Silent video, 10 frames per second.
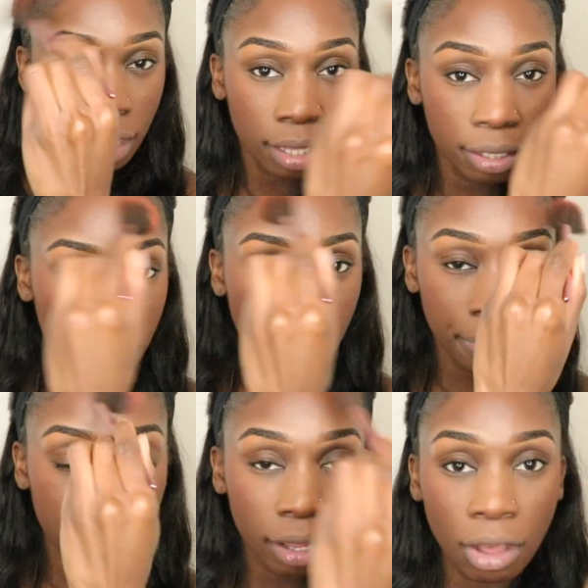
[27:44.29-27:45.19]
a little
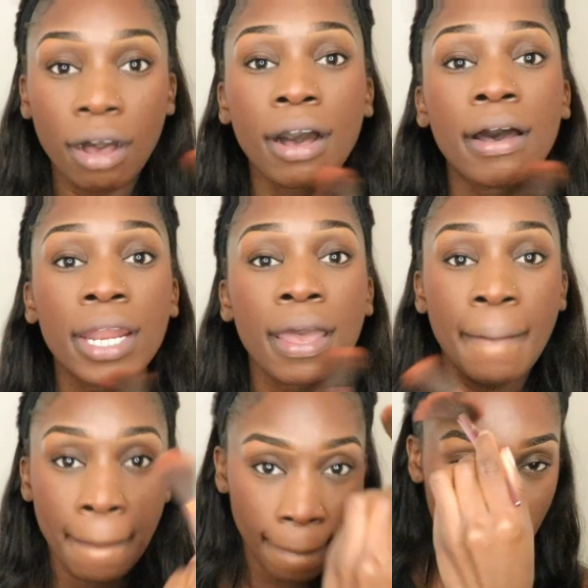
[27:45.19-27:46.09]
bit on
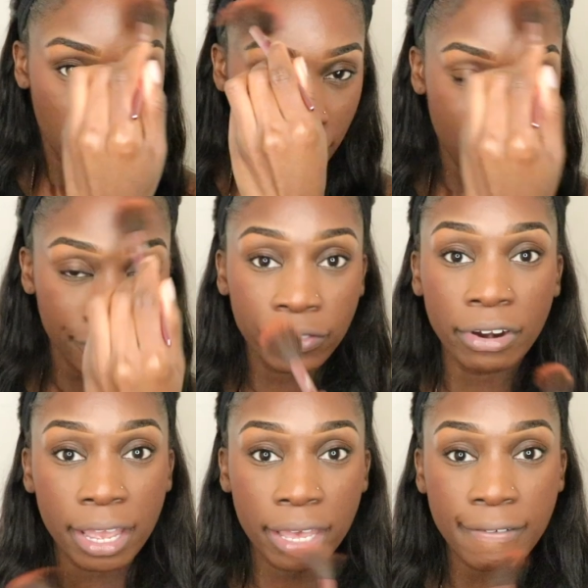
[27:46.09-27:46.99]
my
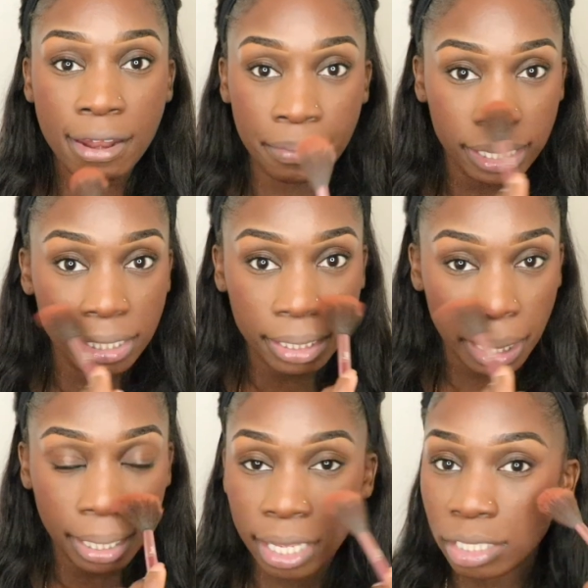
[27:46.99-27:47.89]
forehead and my
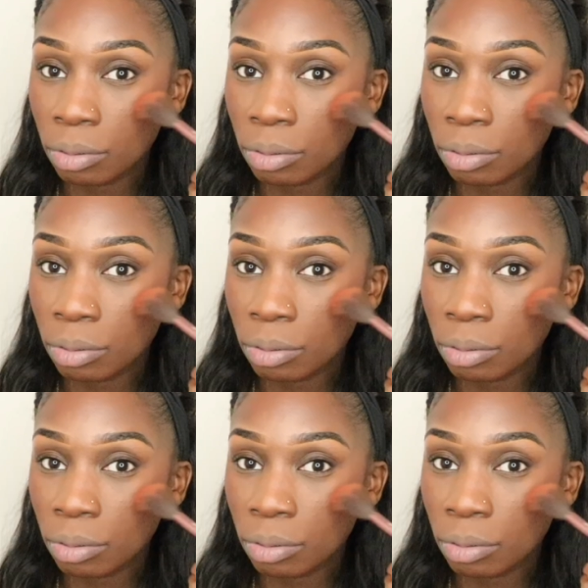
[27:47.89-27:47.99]
chin as